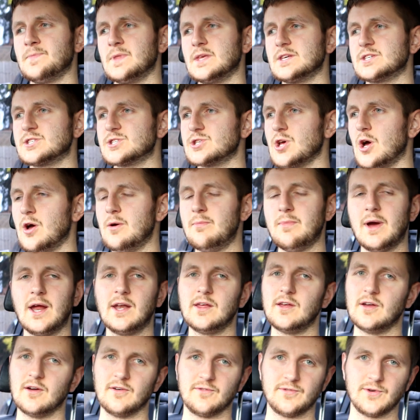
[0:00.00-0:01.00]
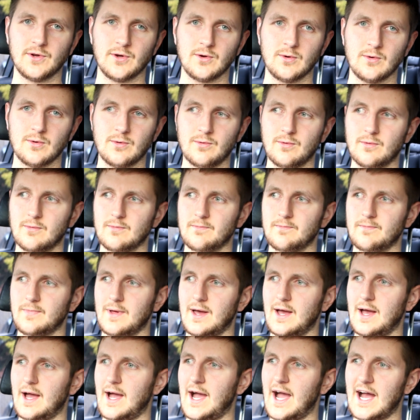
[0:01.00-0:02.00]
so many of you
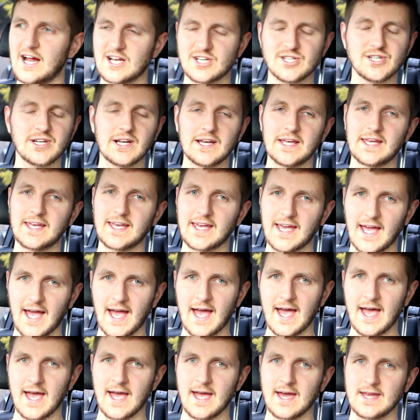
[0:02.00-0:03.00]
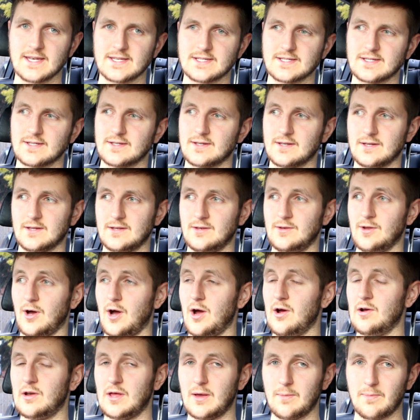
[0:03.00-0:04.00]
actually cared,
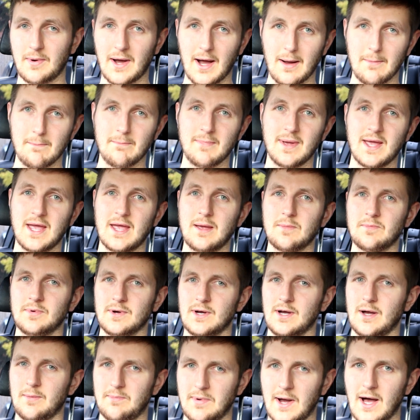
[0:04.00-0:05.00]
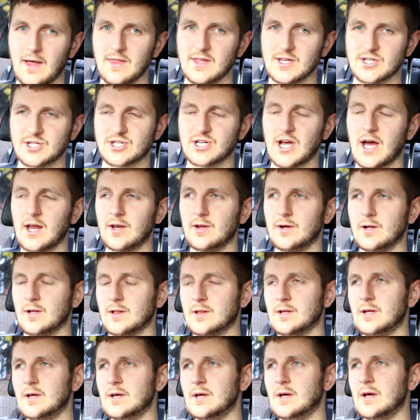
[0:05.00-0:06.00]
not only about me but about the
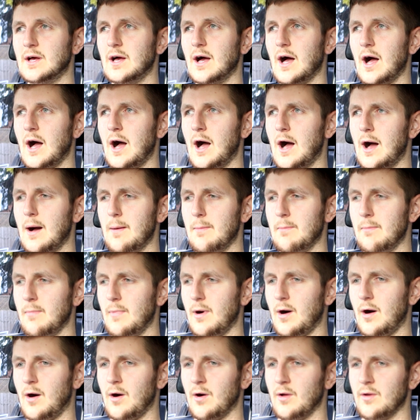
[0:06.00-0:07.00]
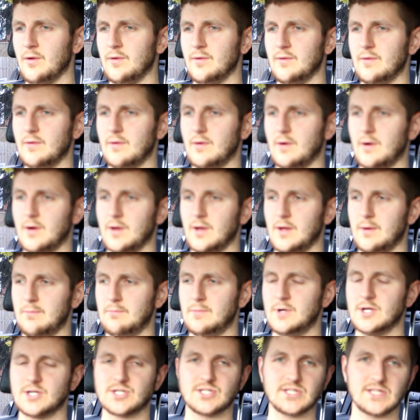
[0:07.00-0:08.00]
channel, on a
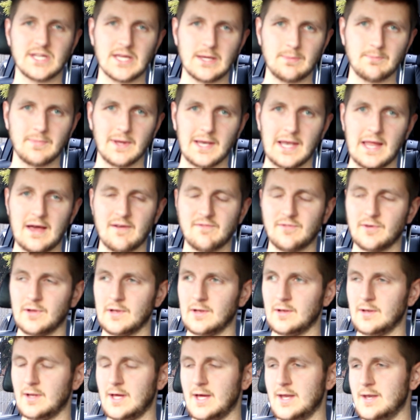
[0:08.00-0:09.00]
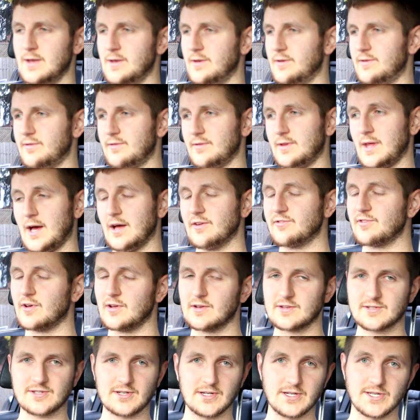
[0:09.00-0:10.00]
much deeper level. And that's
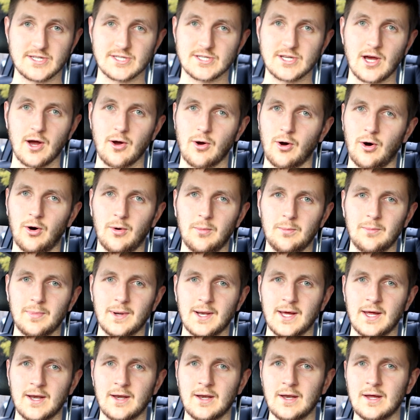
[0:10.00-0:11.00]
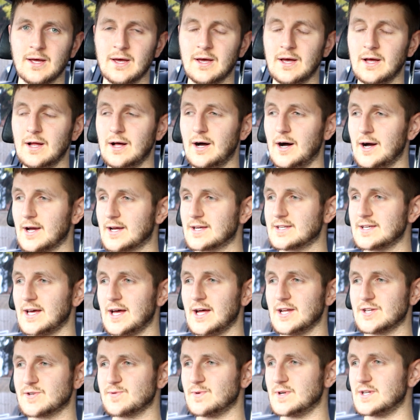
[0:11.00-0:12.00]
honestly so humbling. Like I
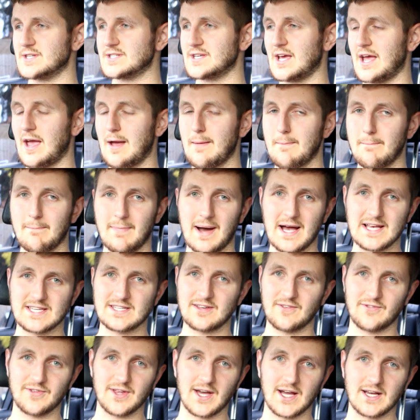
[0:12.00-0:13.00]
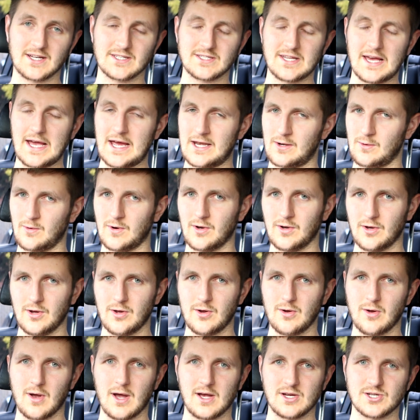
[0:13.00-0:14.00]
said, I just want to say a massive thanks to anyone
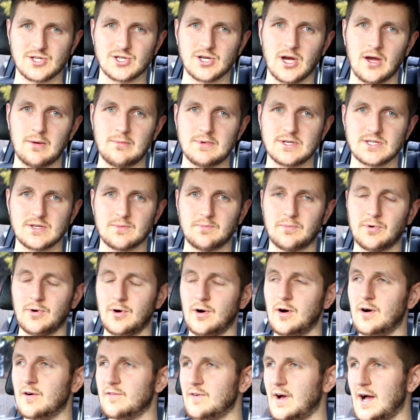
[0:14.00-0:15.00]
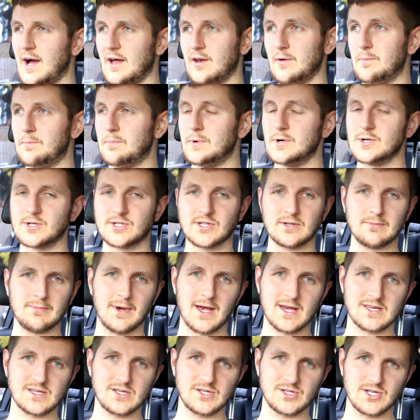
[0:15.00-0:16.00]
who has shown me support. I've had a bunch of
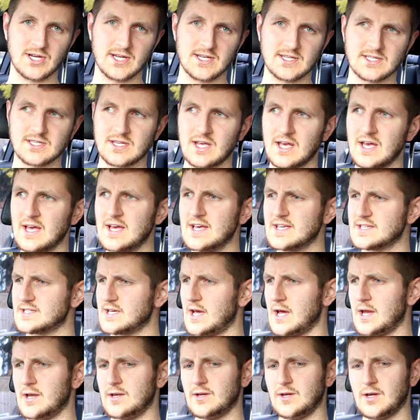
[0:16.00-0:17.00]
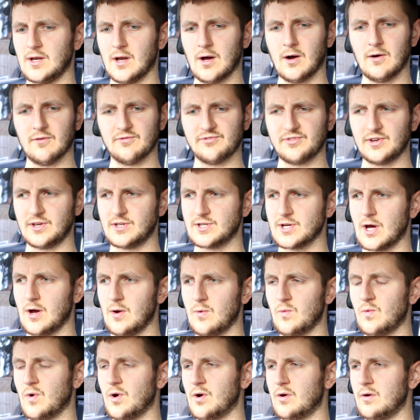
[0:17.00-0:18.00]
messages saying, you know, obviously
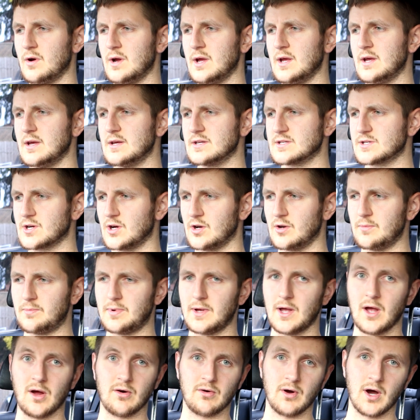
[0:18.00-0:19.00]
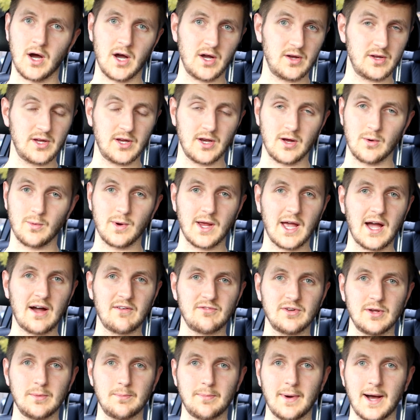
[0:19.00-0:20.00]
don't worry, it's going to be all right, you know, we
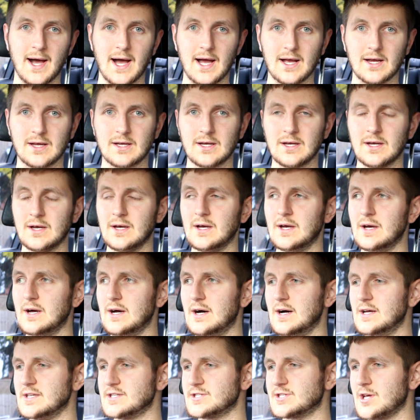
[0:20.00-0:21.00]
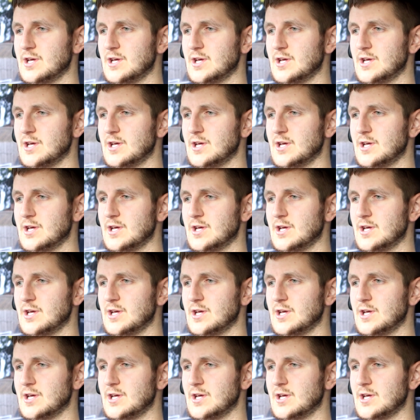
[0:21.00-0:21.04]
have you back, and